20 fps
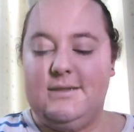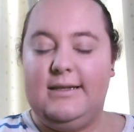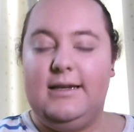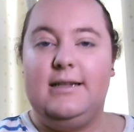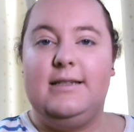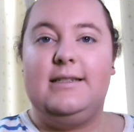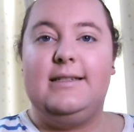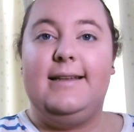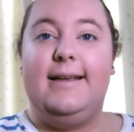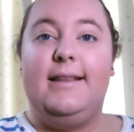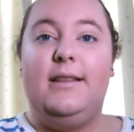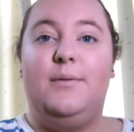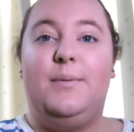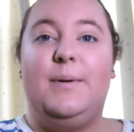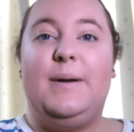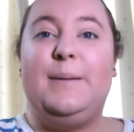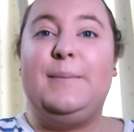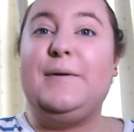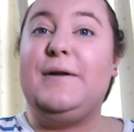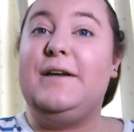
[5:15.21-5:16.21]
So today the
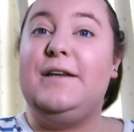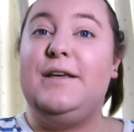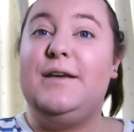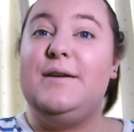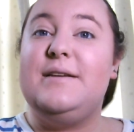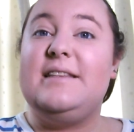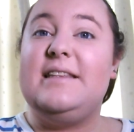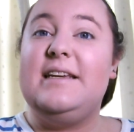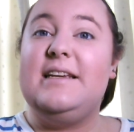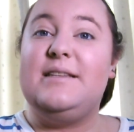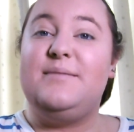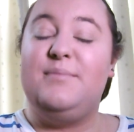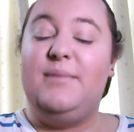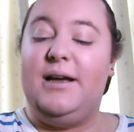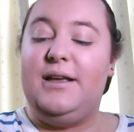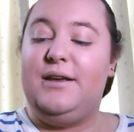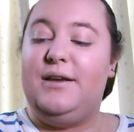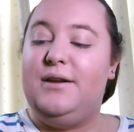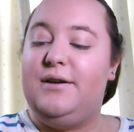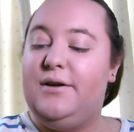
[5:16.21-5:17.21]
one I'm going to use is
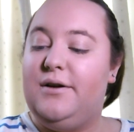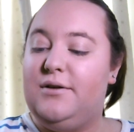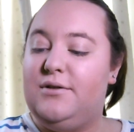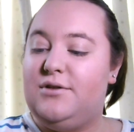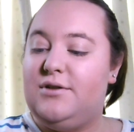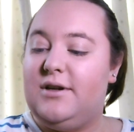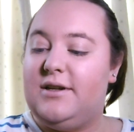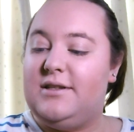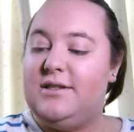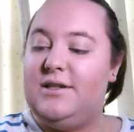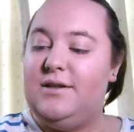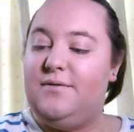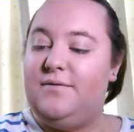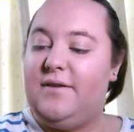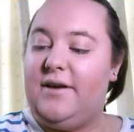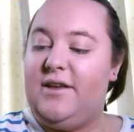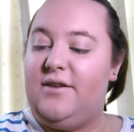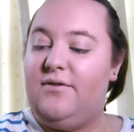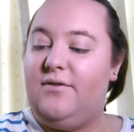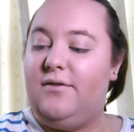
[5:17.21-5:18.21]
my good old trusty
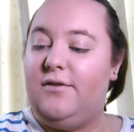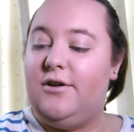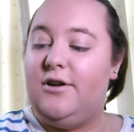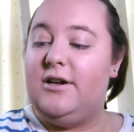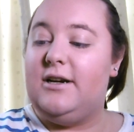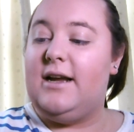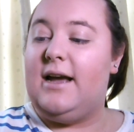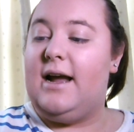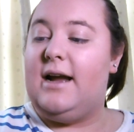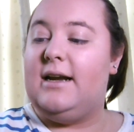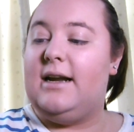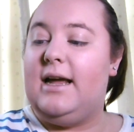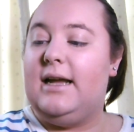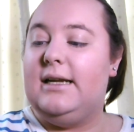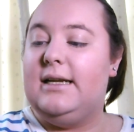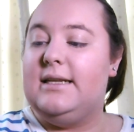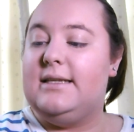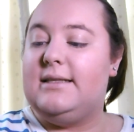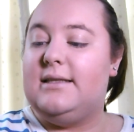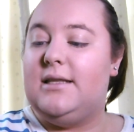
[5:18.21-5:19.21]
favourite, and that
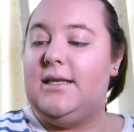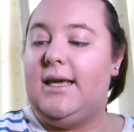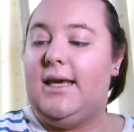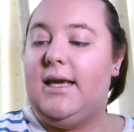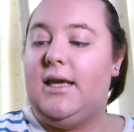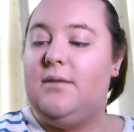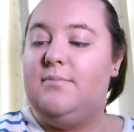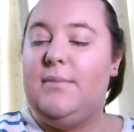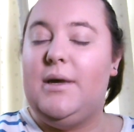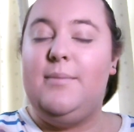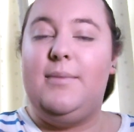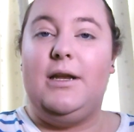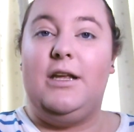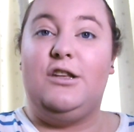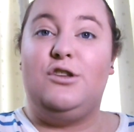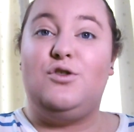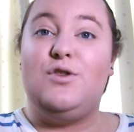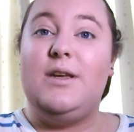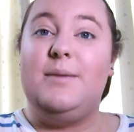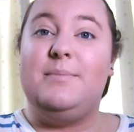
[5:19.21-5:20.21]
is the
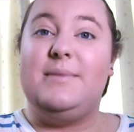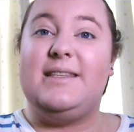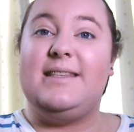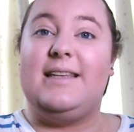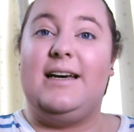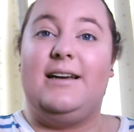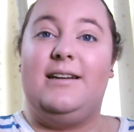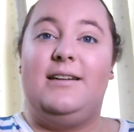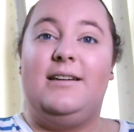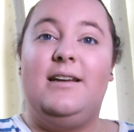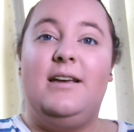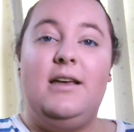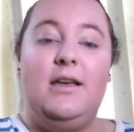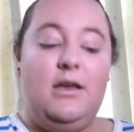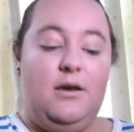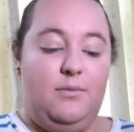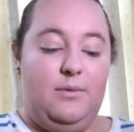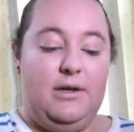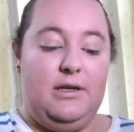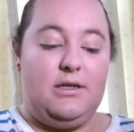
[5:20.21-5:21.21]
Maybelline Dream Sun,
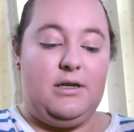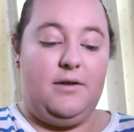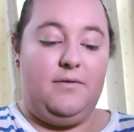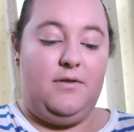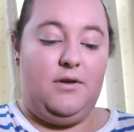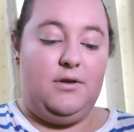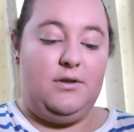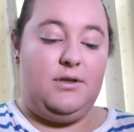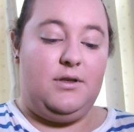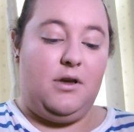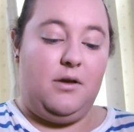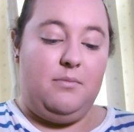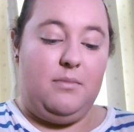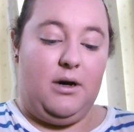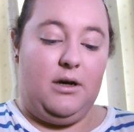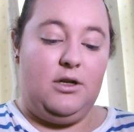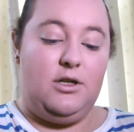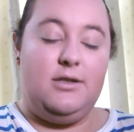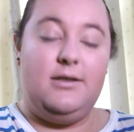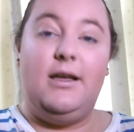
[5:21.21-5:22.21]
which I've used so
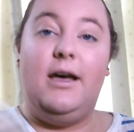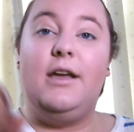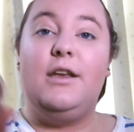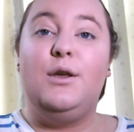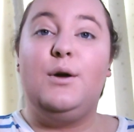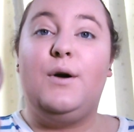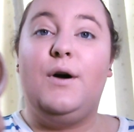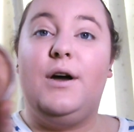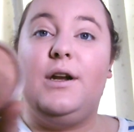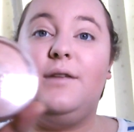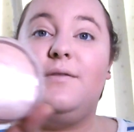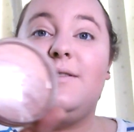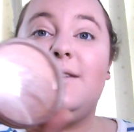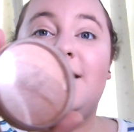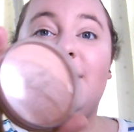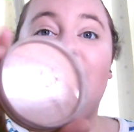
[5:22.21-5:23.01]
much that you can't even